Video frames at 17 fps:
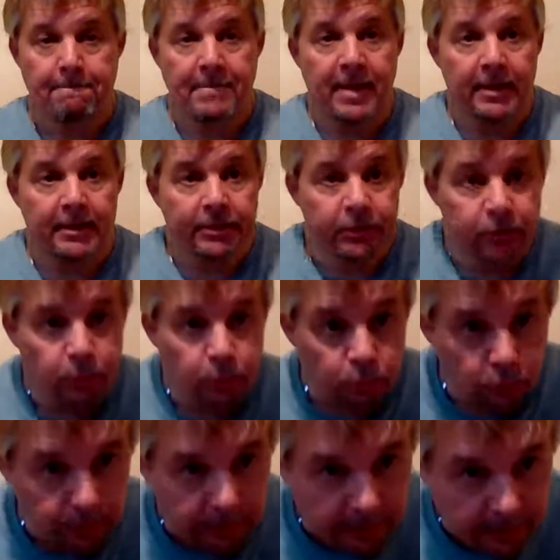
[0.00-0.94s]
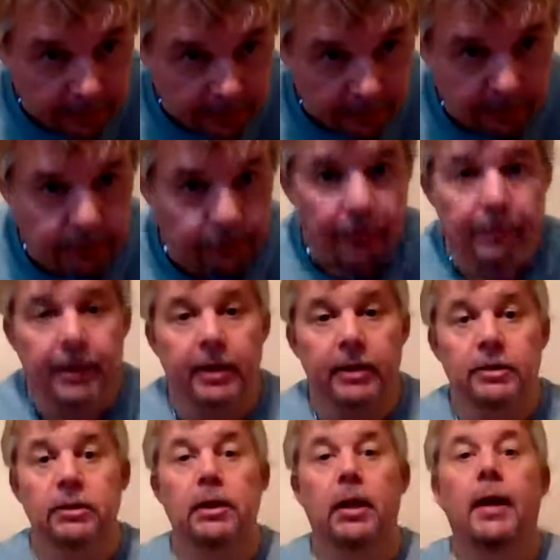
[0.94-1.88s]
As this YouTube's at 33
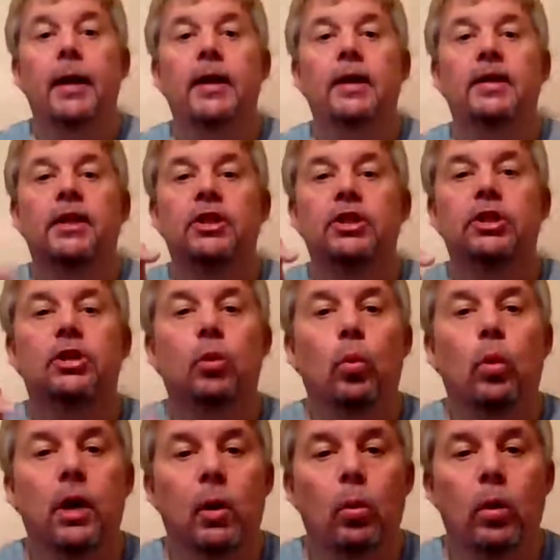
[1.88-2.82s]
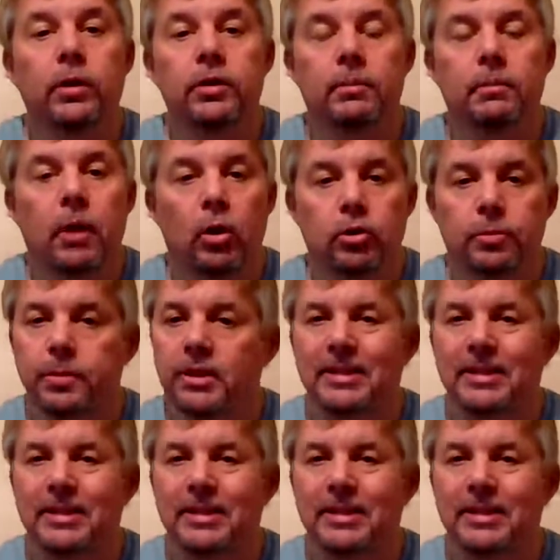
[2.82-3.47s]
minutes. This is the one I want the most.